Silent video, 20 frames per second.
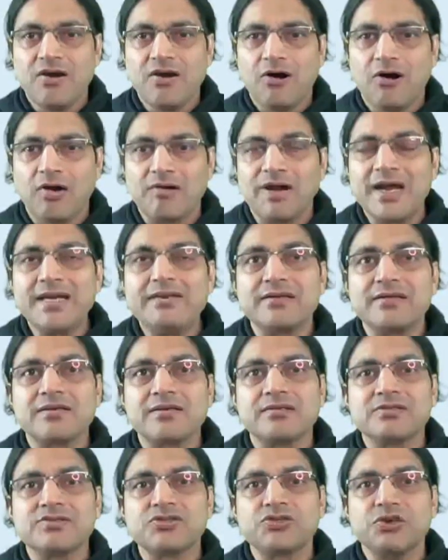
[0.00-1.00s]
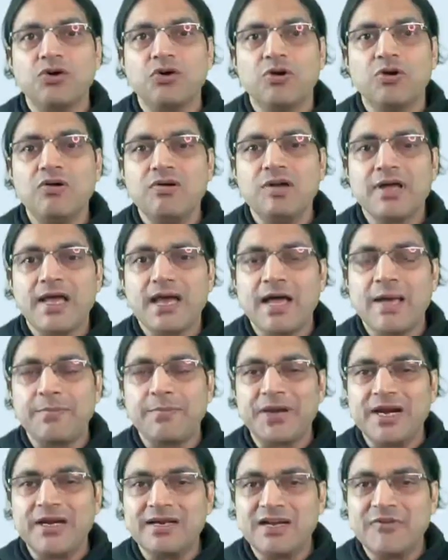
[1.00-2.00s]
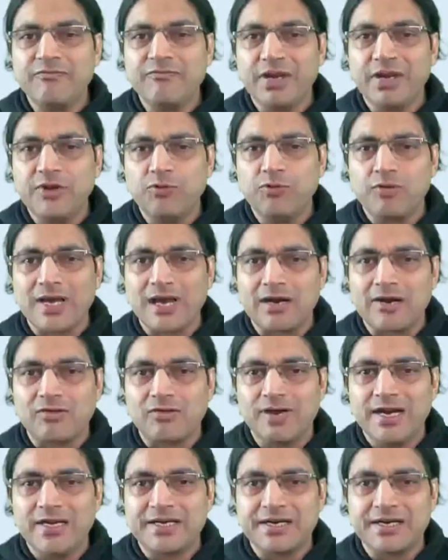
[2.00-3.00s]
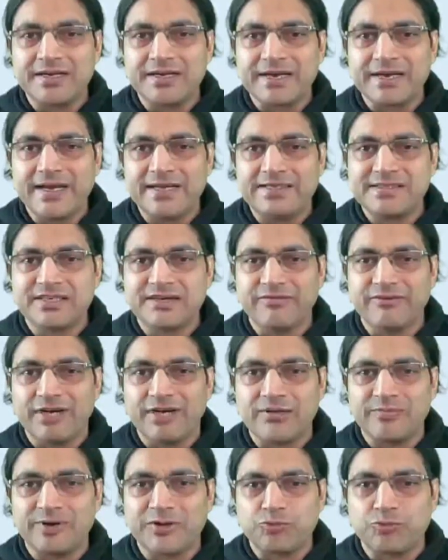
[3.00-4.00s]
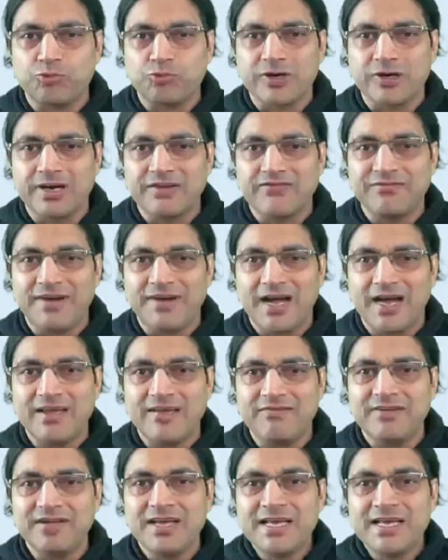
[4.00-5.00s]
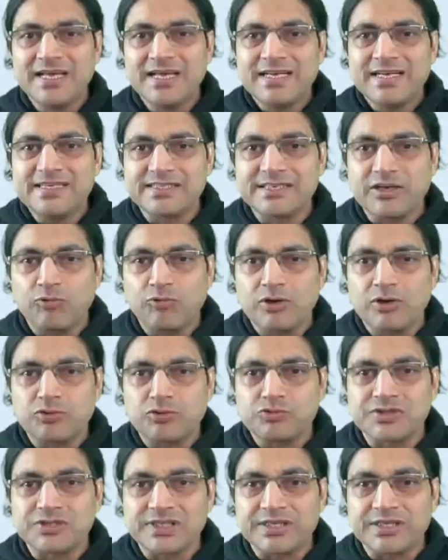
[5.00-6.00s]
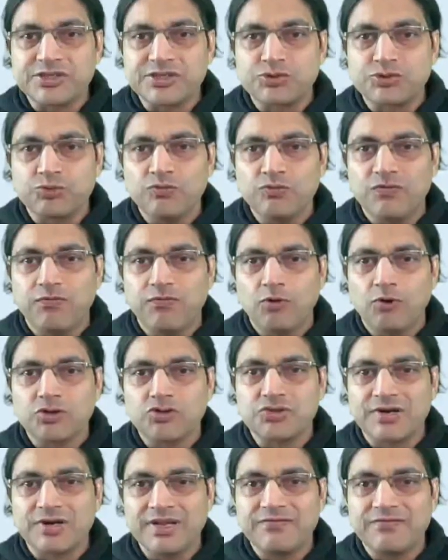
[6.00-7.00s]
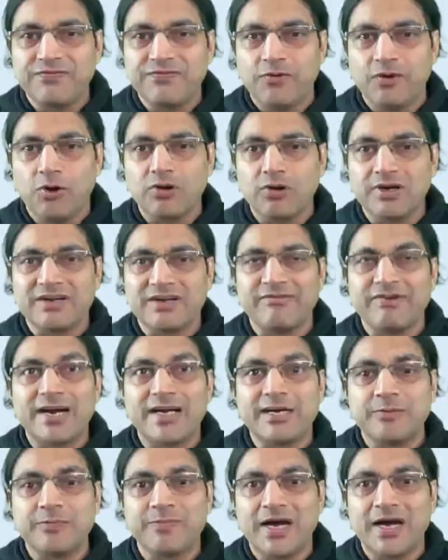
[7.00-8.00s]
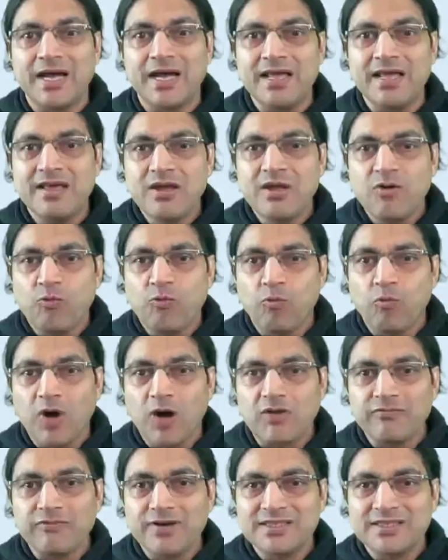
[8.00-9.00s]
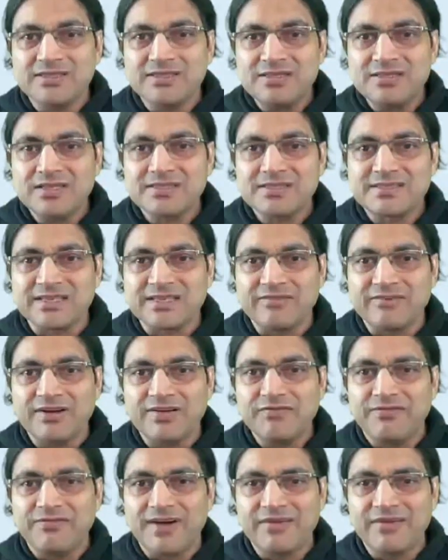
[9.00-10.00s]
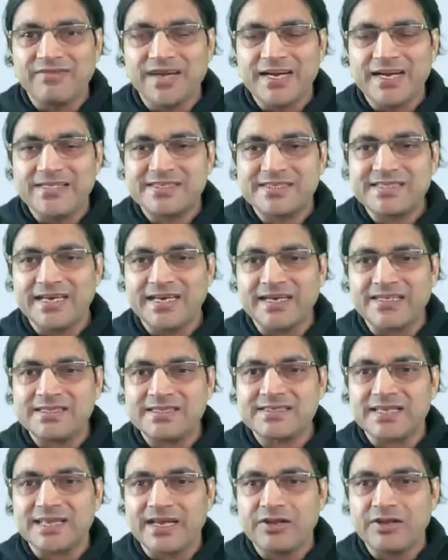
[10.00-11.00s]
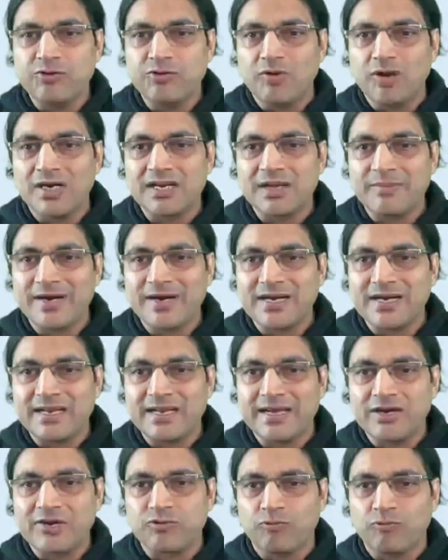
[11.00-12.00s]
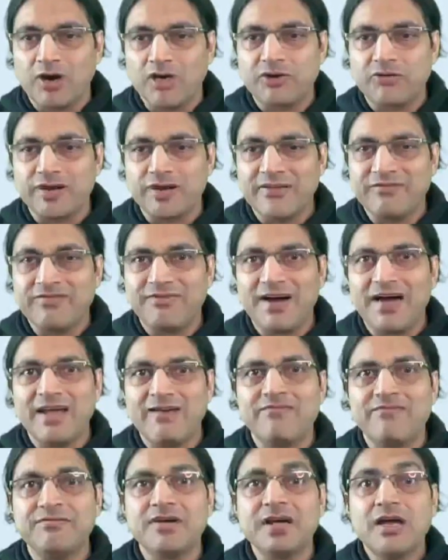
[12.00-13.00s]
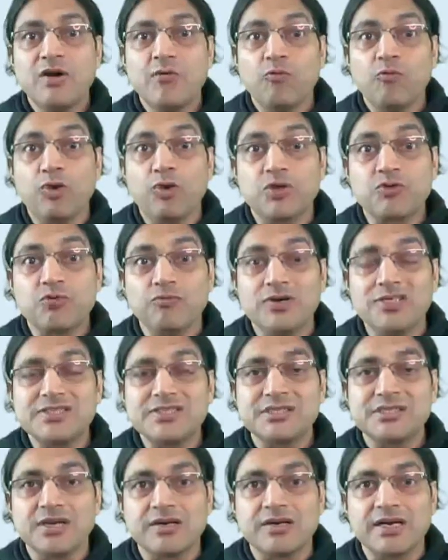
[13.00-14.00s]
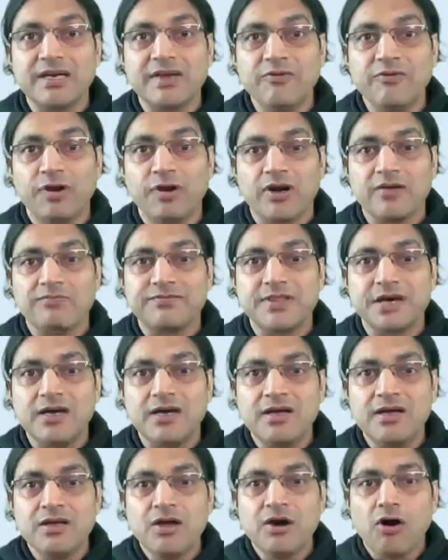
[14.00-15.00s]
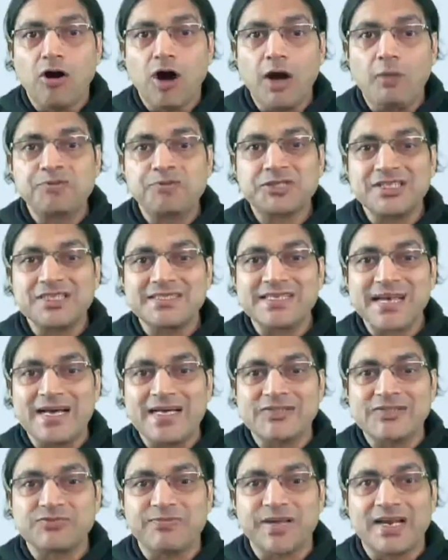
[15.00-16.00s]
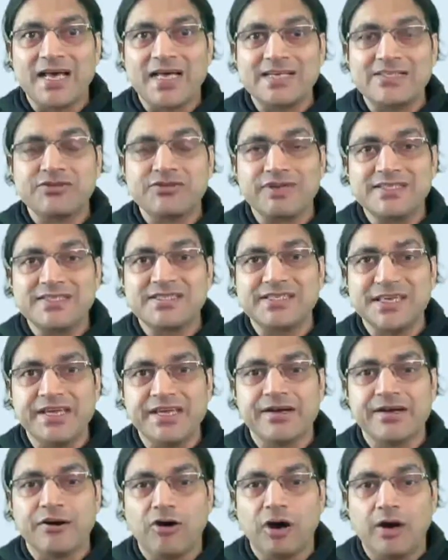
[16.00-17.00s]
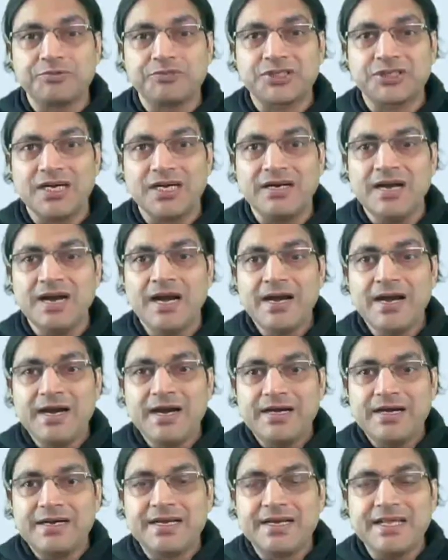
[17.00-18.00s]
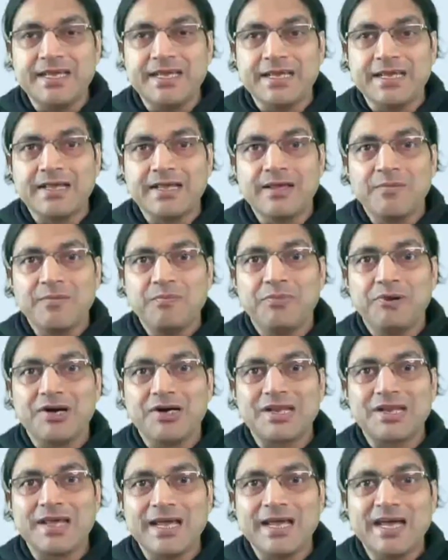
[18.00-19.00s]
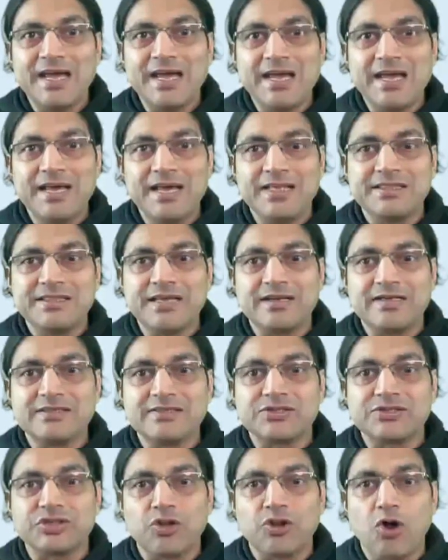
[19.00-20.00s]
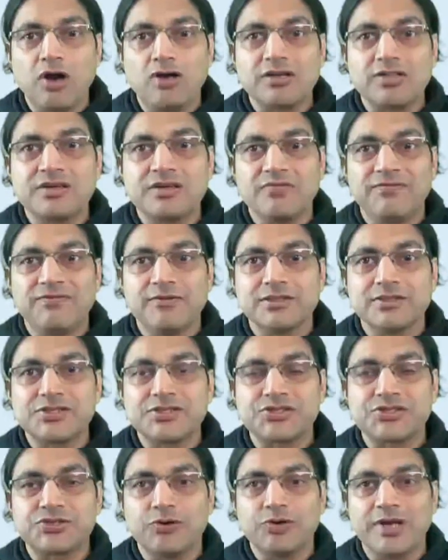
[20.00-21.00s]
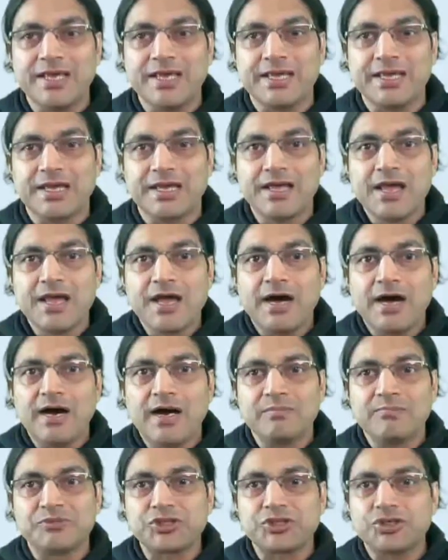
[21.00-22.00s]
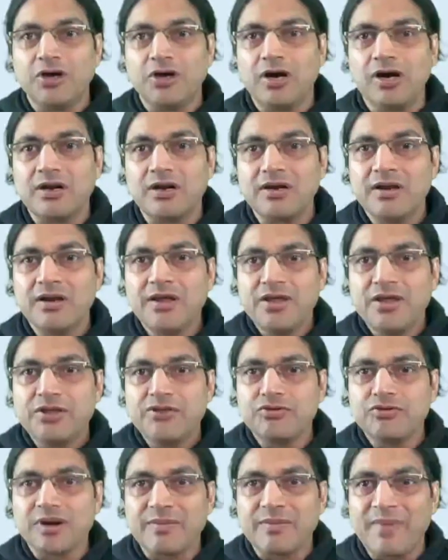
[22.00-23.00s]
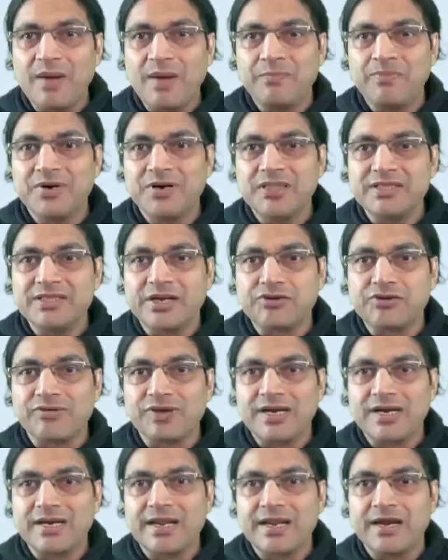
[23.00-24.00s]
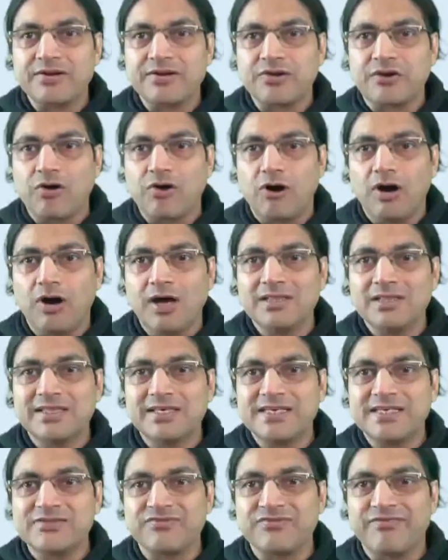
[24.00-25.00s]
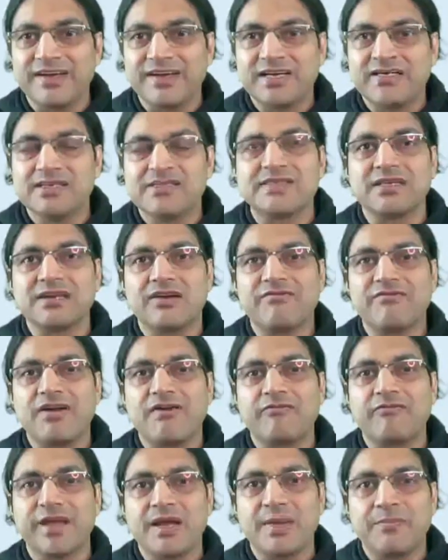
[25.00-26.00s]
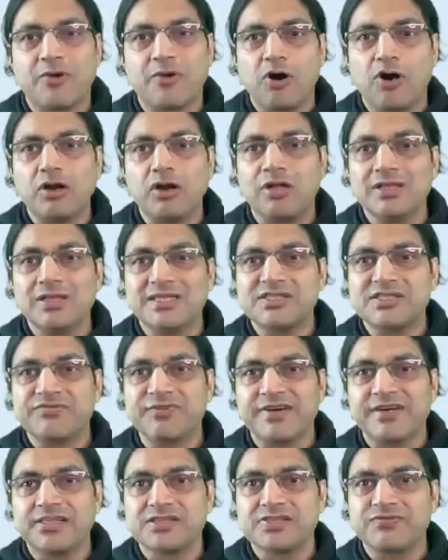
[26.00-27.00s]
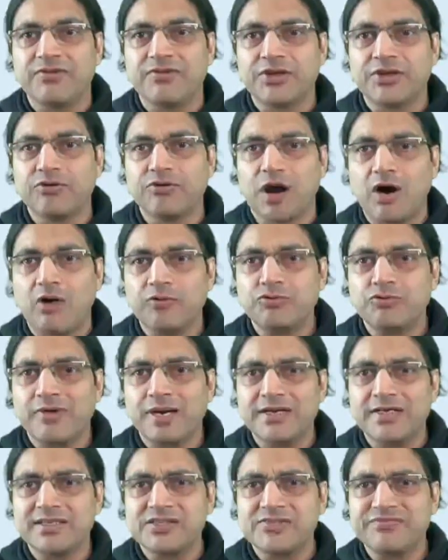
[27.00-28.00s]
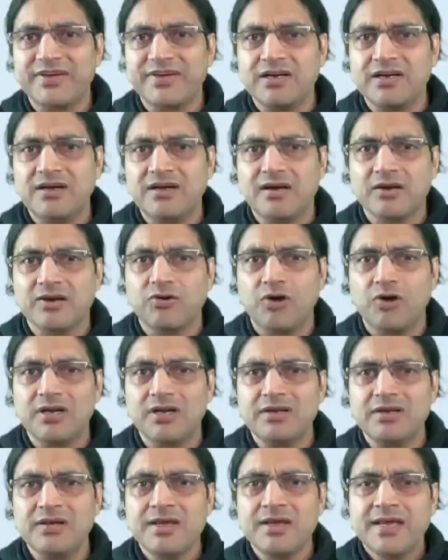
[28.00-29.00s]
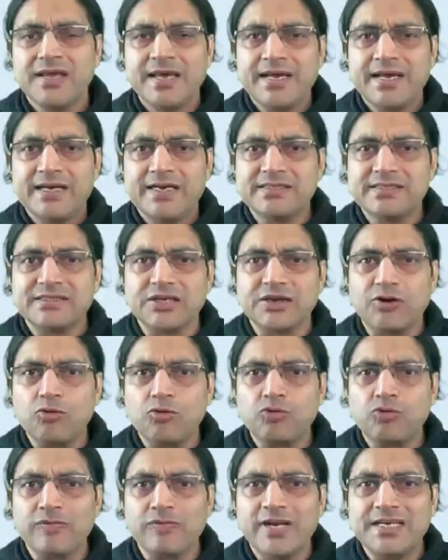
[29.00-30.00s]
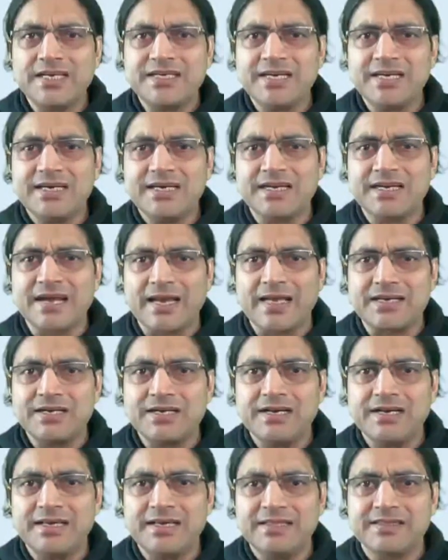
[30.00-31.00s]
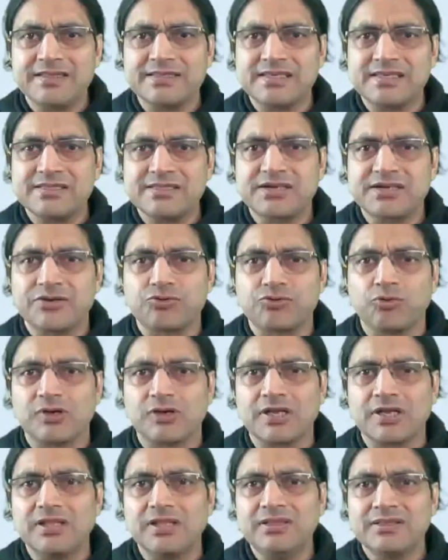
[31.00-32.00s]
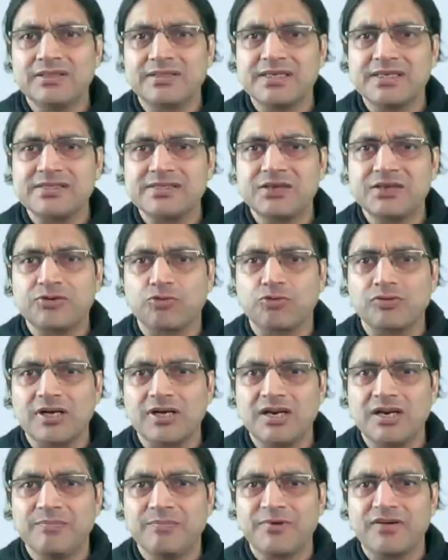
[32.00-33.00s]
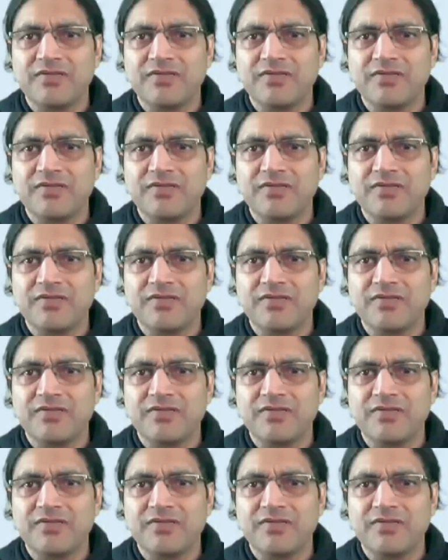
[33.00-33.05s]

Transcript: Alright, so apparently when you calculate it, x divided by 235 is equal to 62434 divided by 117586 and you ultimately get 125 which was certainly one of the options as well. As you can see here, option D. But hey, that is not the full story. I'm sure you remember that you can get all these figures. In fact, we have got all these figures for you. How to get this figure? Unknown? In 0 to 18 category, this is the total. This is the total number